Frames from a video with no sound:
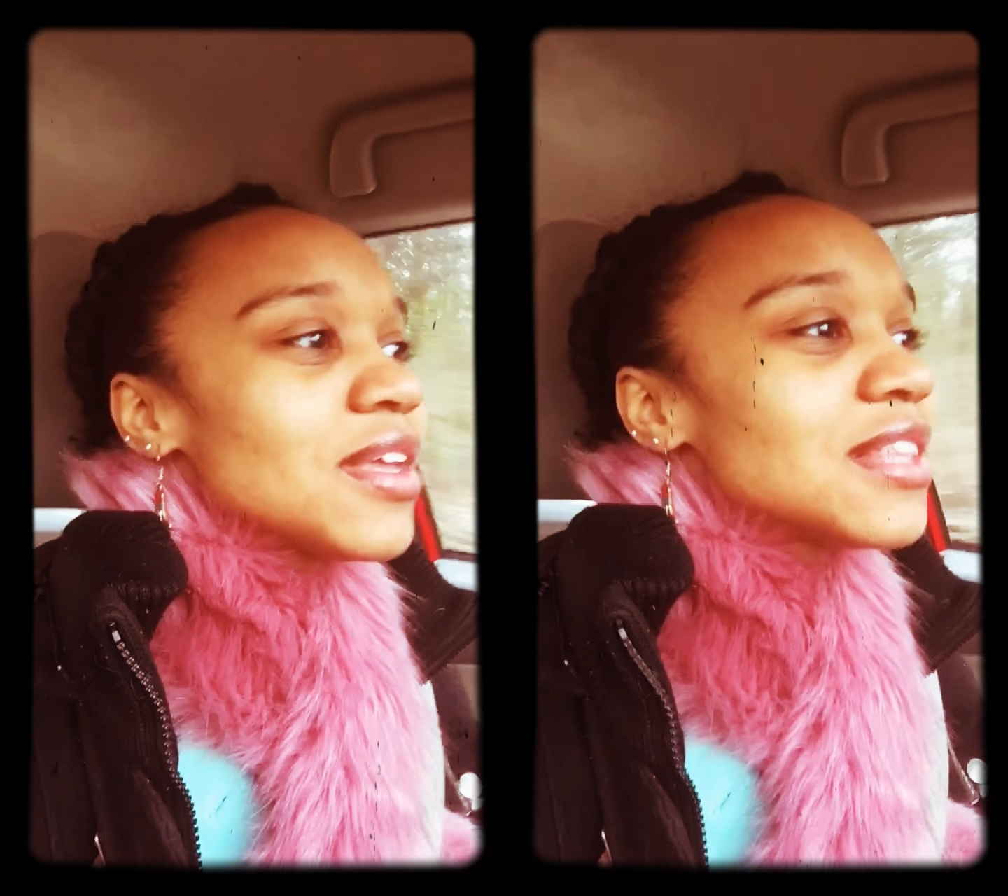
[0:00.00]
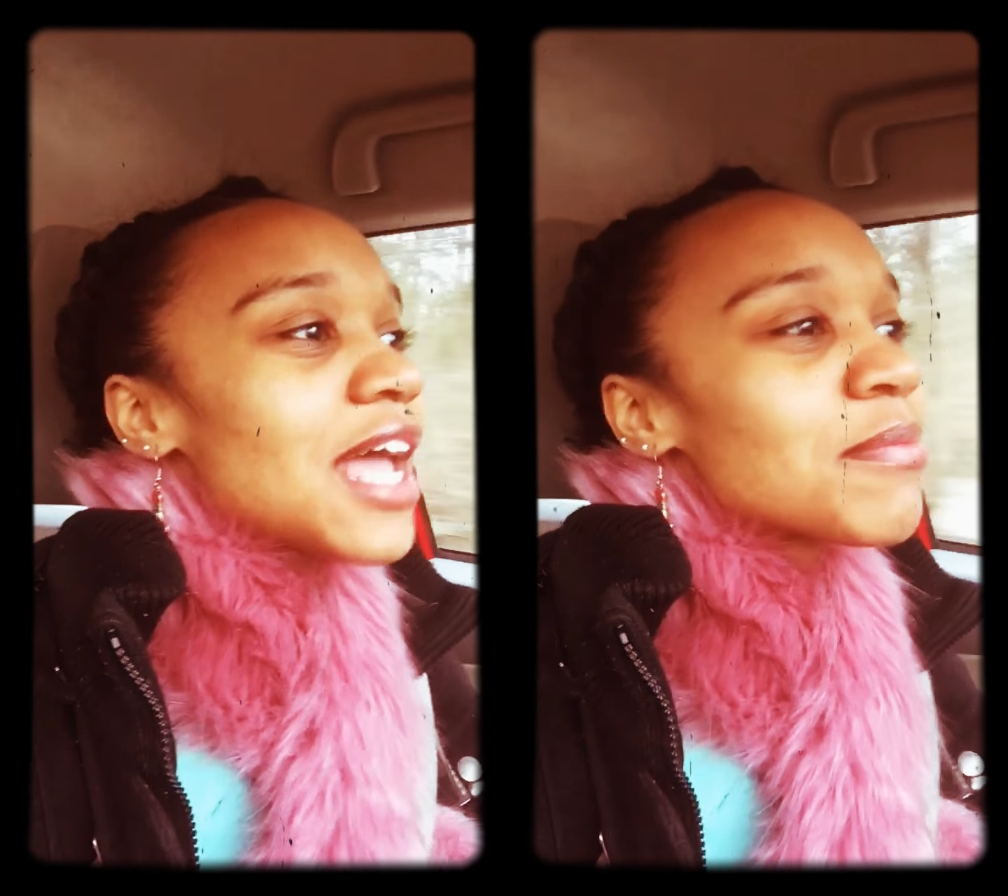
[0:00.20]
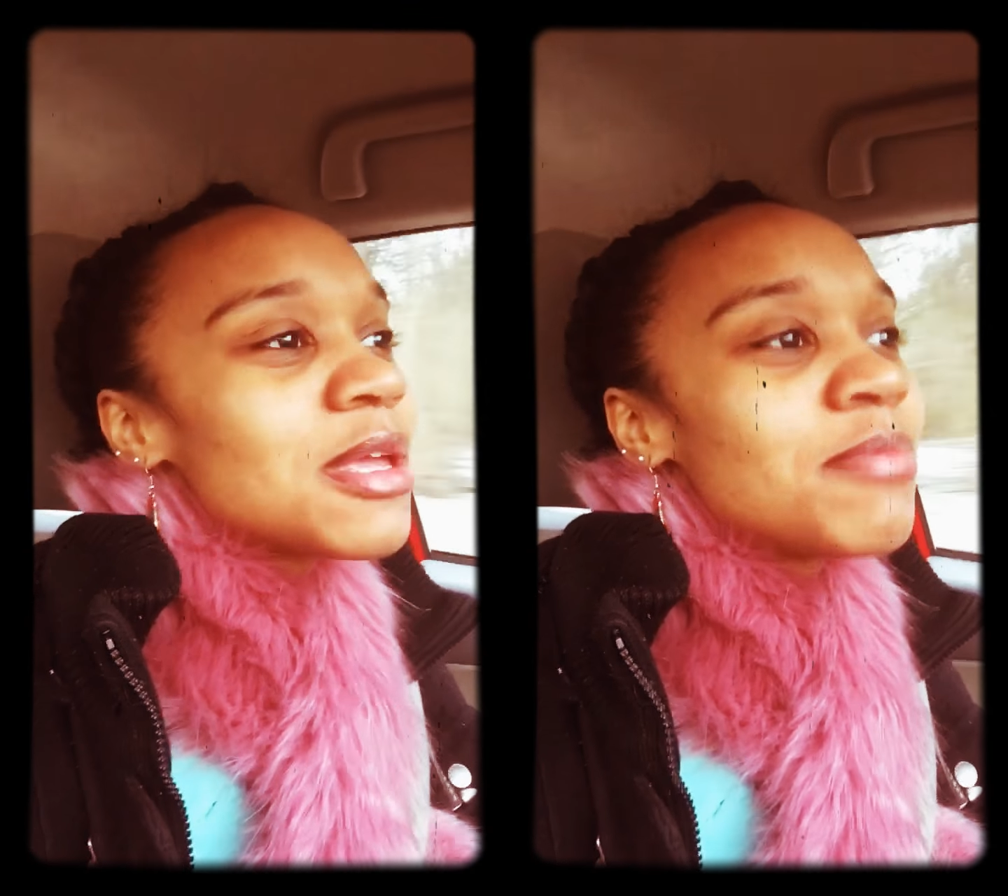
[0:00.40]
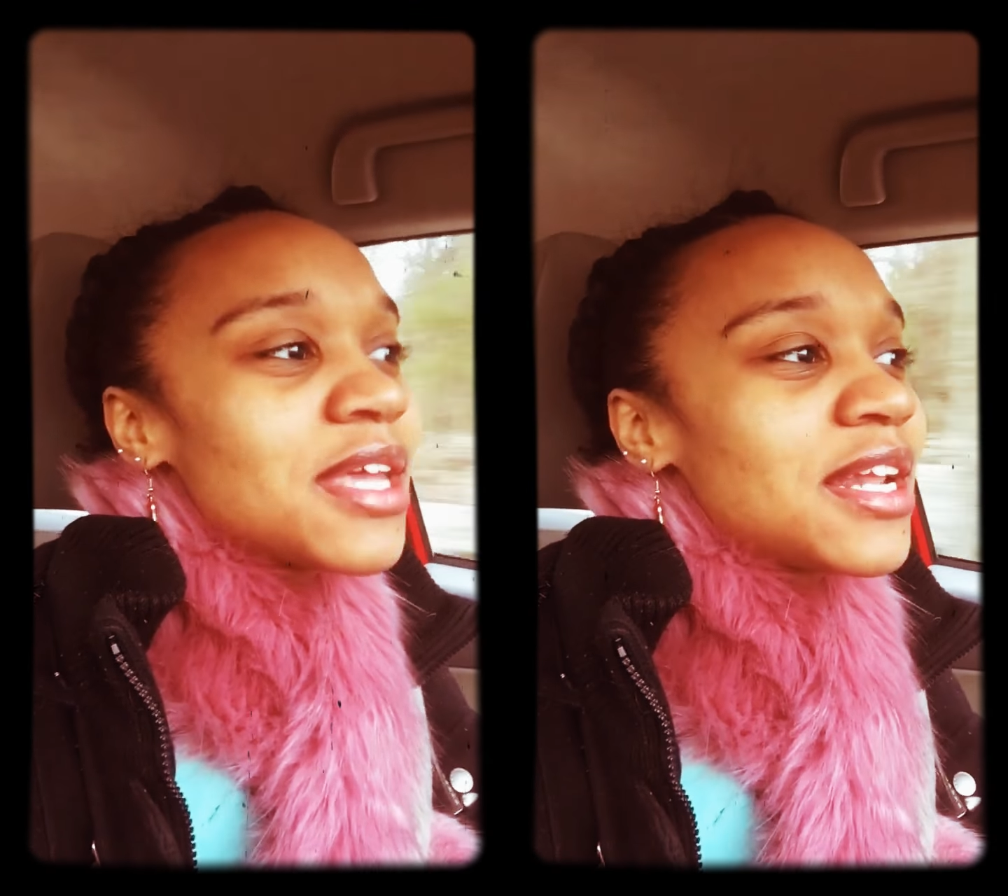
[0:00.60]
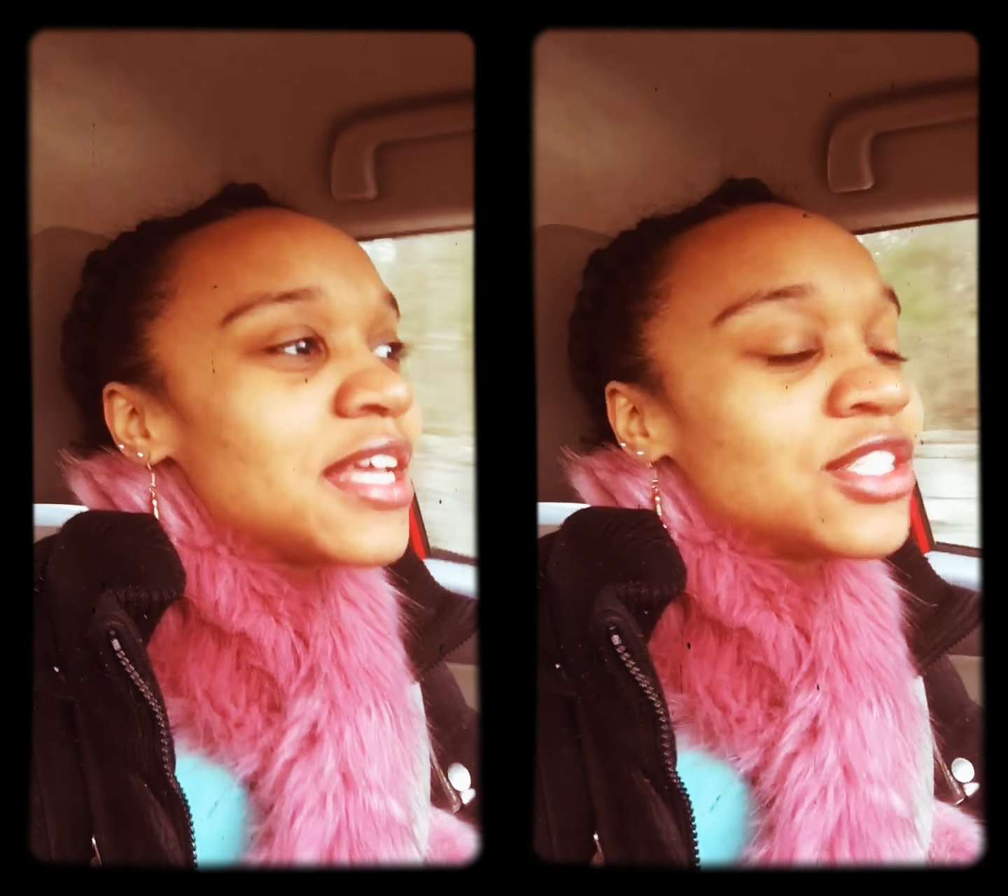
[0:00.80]
like me
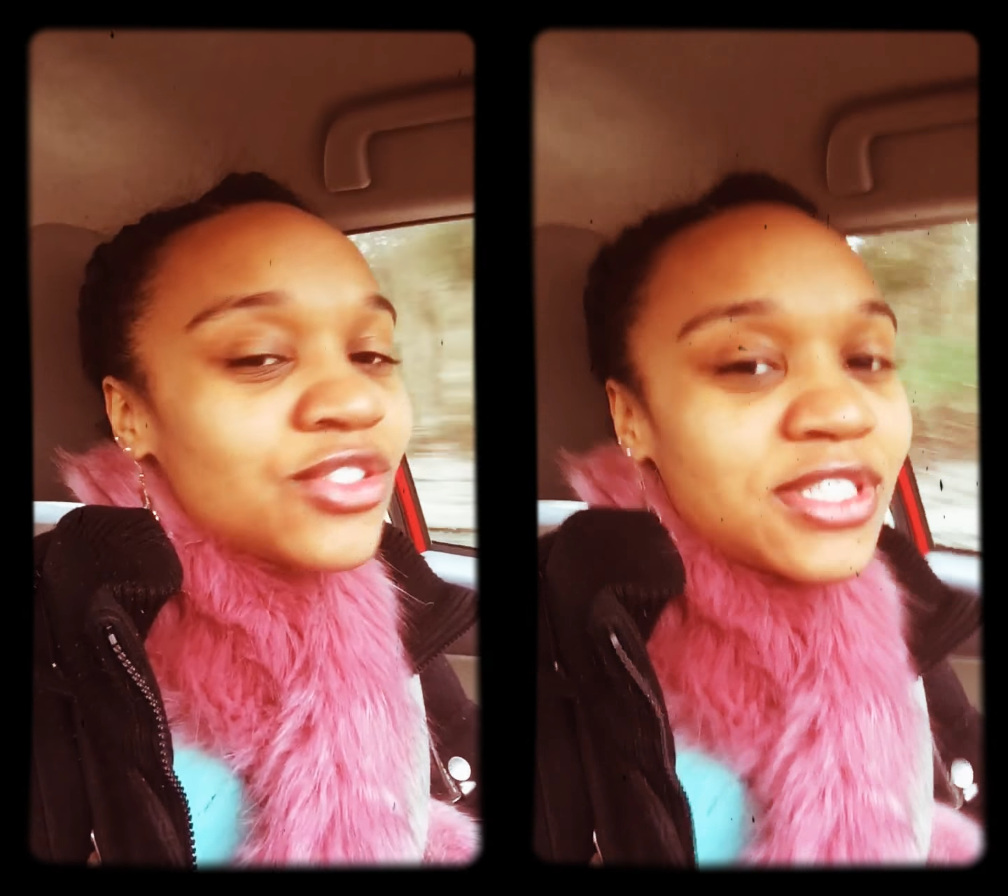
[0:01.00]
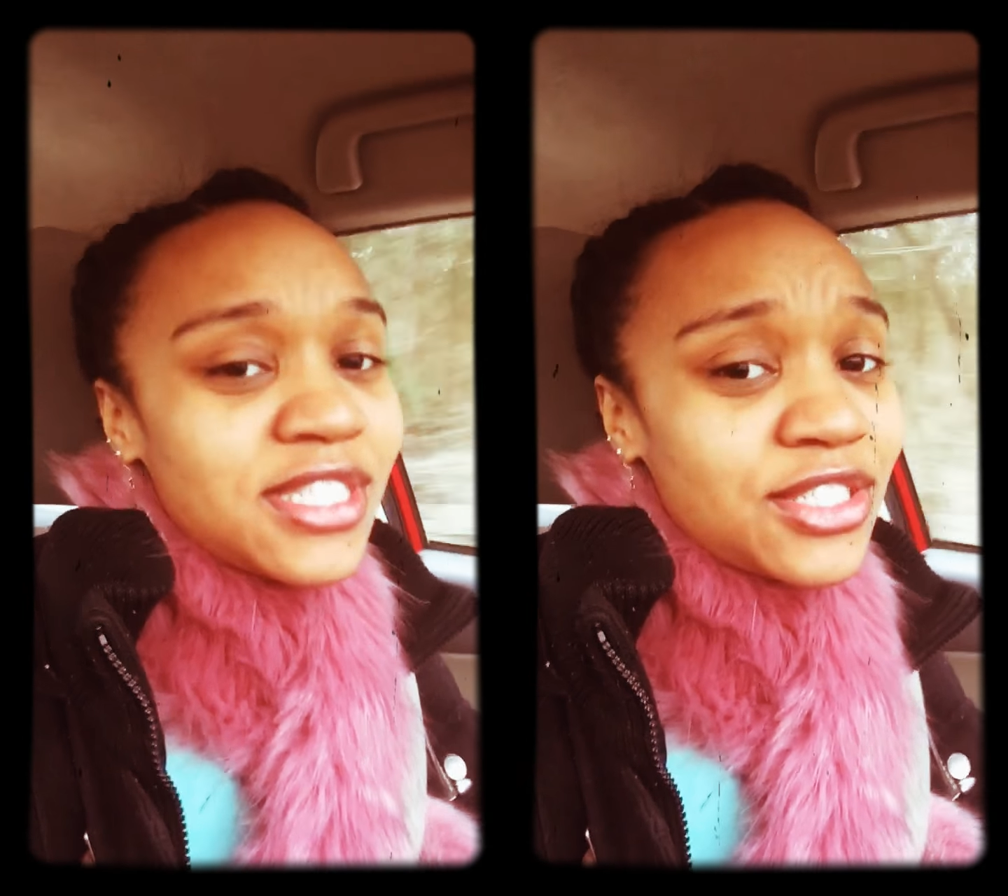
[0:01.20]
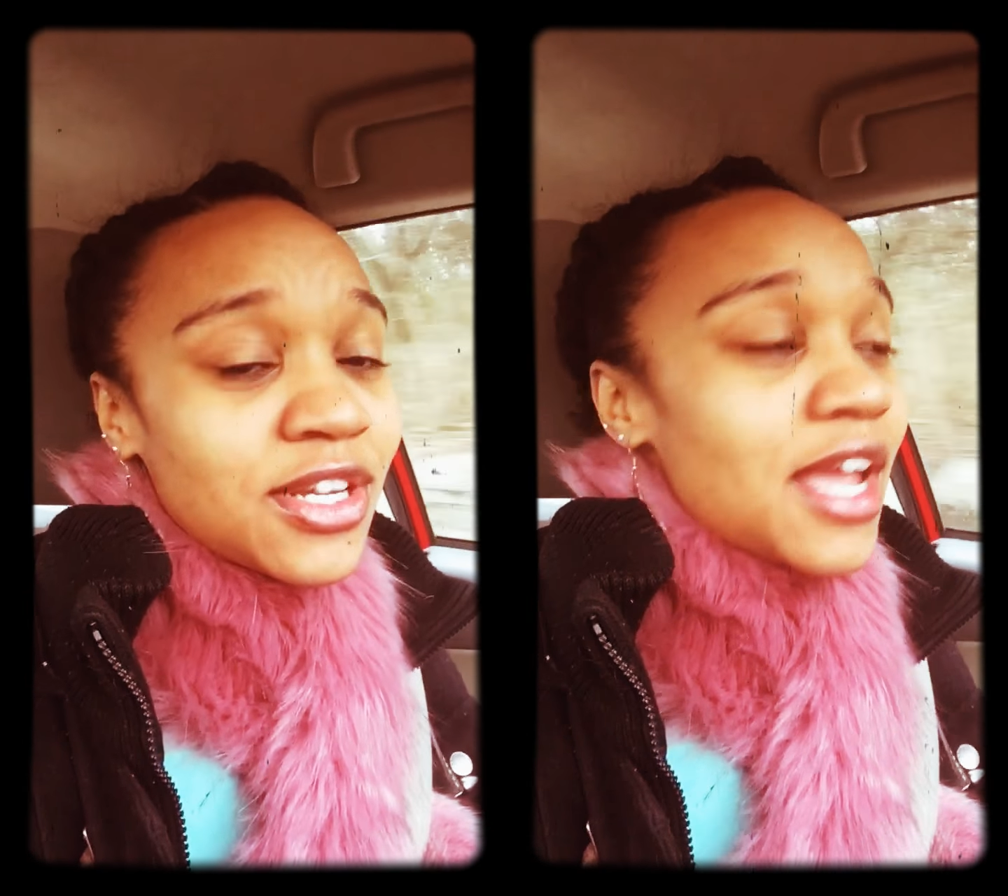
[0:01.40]
being a history teacher